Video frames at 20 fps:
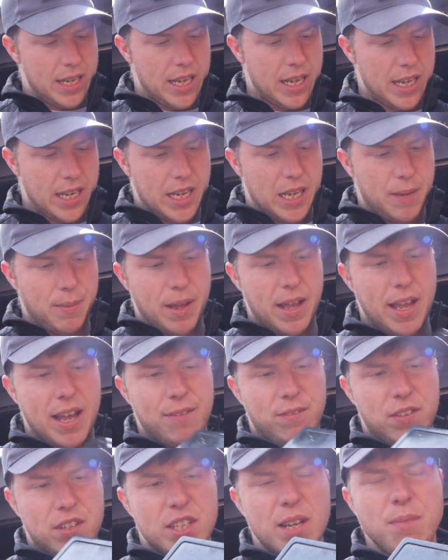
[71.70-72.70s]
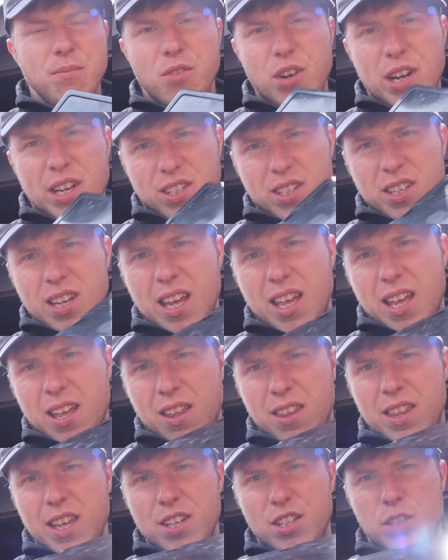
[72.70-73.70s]
and for some reason
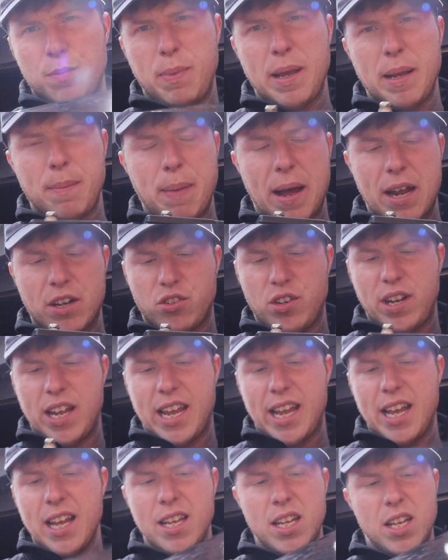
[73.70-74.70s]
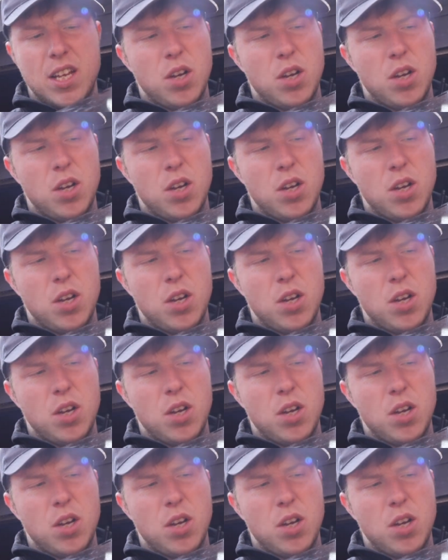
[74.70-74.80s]
this big battery here,